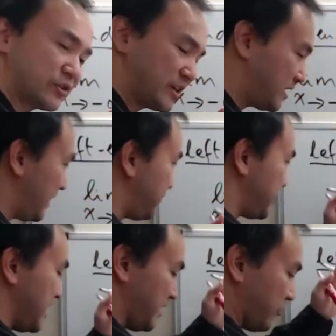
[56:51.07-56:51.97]
here,
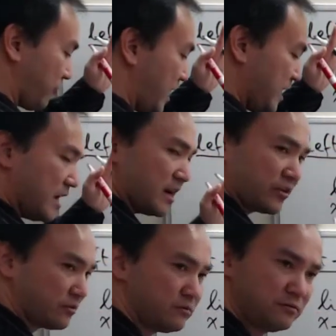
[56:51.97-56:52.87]
left end and right
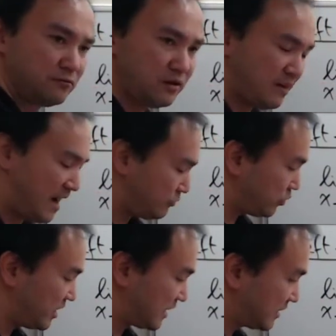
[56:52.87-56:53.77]
end, we don't have to
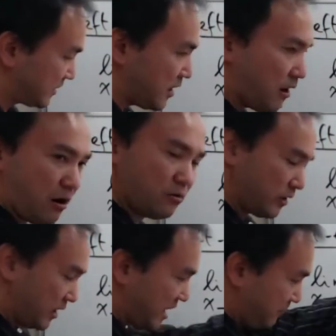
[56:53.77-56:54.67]
worry because they
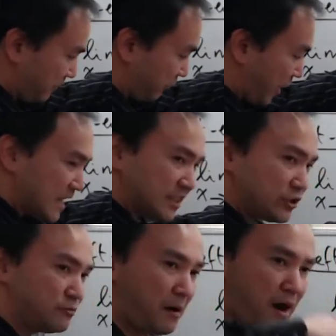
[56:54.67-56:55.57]
keep rising
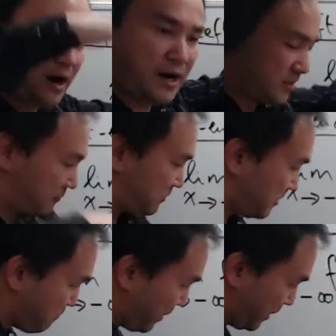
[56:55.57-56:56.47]
to positive.
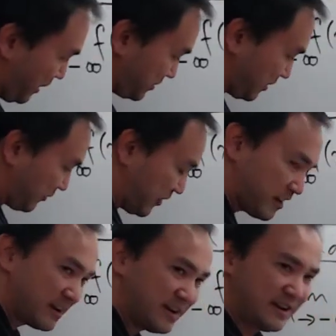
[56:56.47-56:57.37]
See, positive
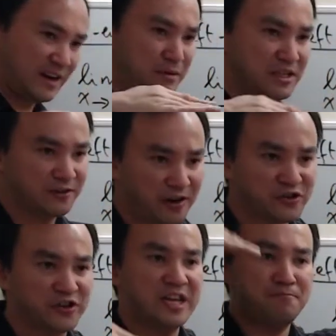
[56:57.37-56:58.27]
infinity. That means the
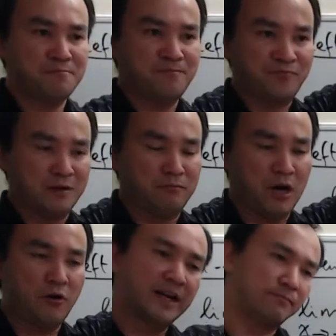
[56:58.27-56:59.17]
function keep
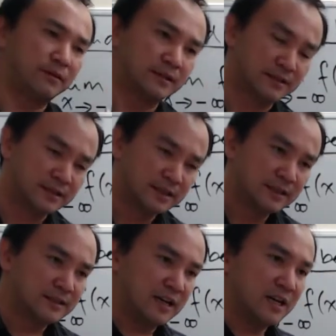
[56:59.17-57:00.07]
blowing up like this,
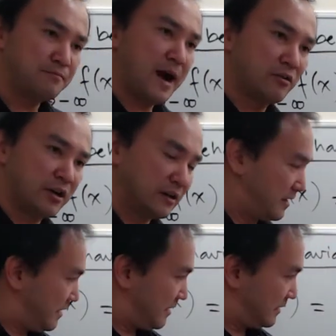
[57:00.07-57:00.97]

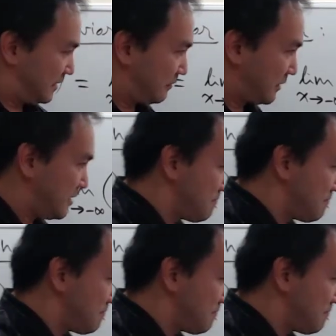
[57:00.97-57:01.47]
unboundedly. Okay,